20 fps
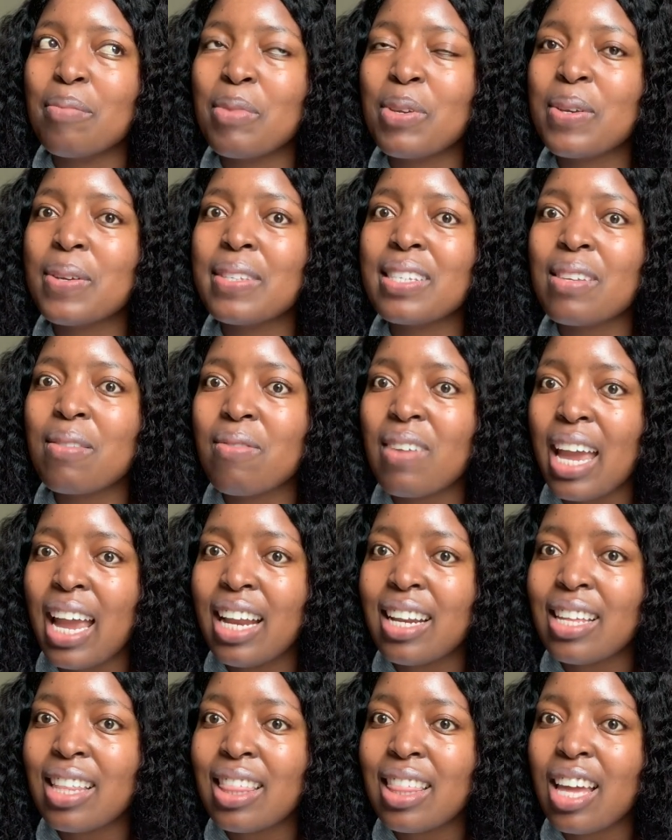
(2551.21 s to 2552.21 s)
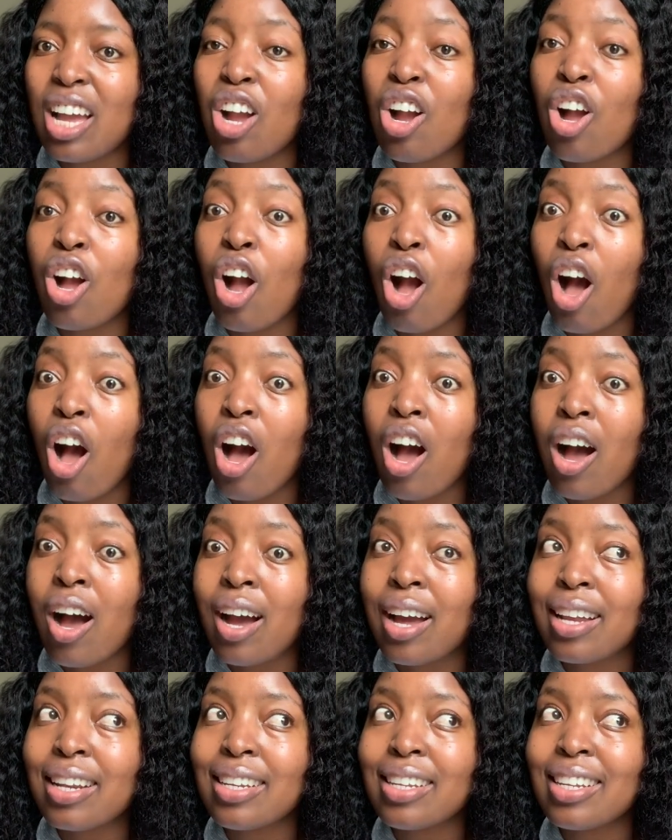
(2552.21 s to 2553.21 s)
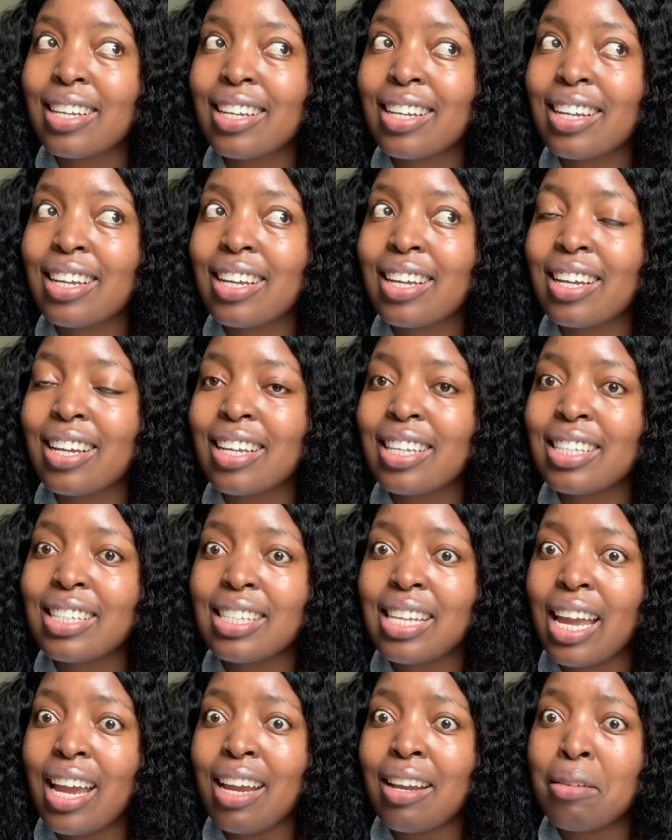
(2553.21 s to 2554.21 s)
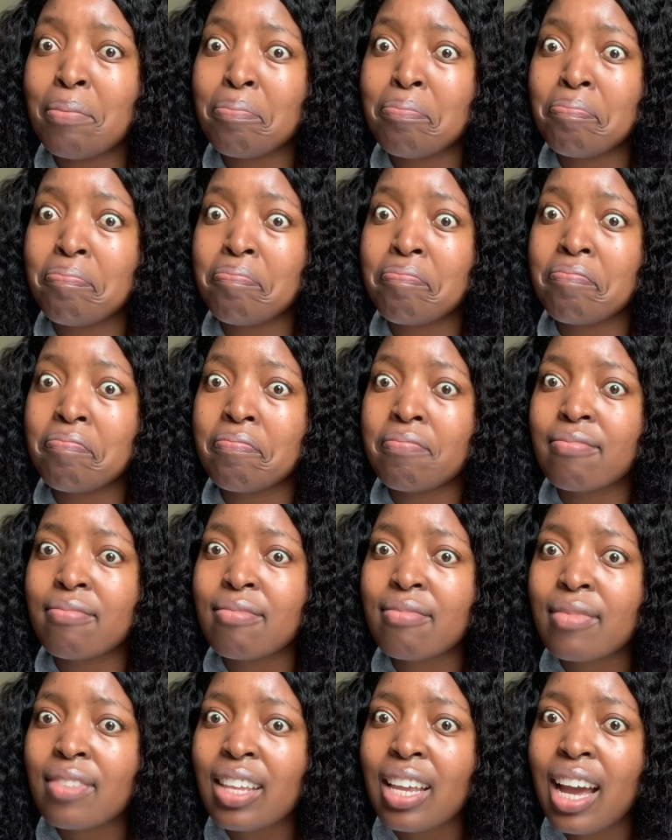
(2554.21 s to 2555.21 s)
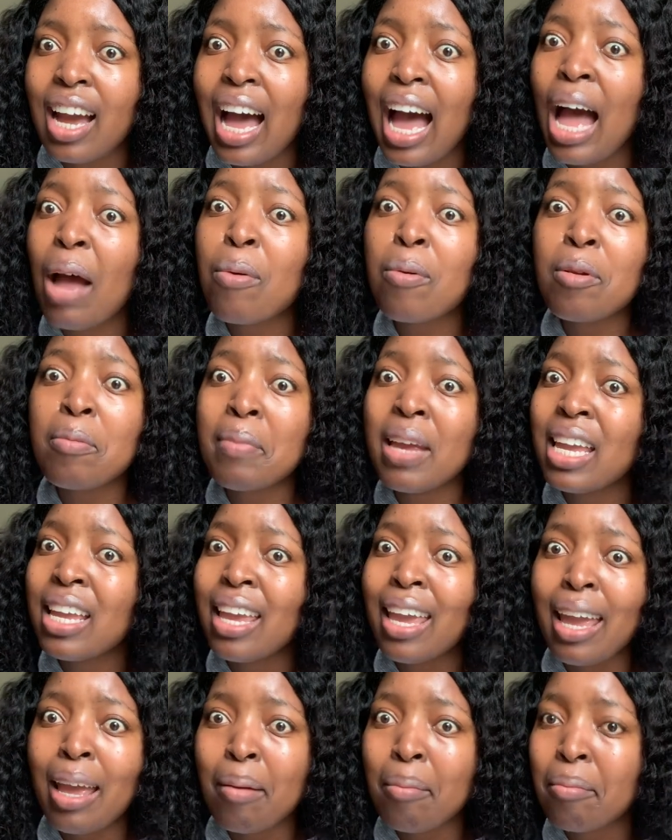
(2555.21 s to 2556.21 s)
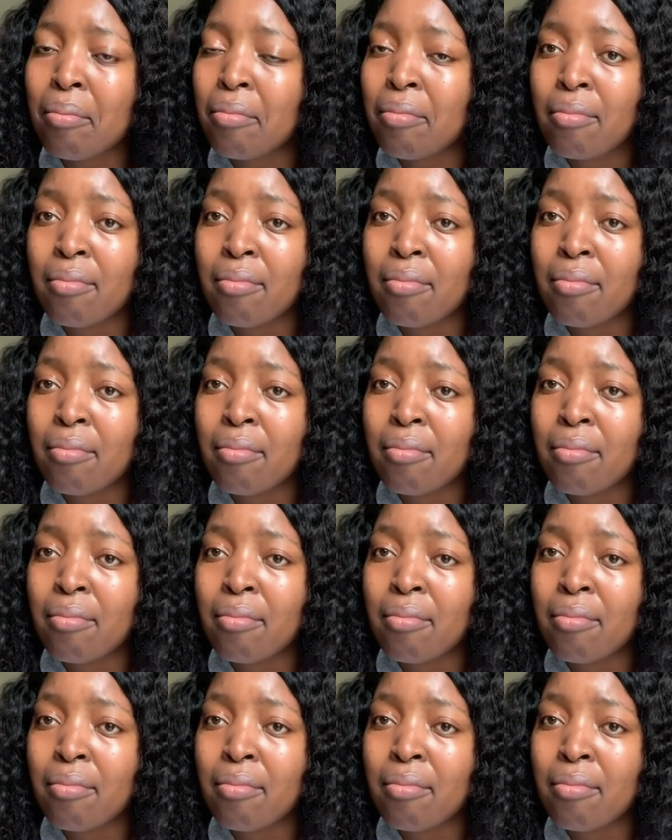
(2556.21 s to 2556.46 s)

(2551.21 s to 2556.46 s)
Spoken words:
Because if anything, God said, I will make him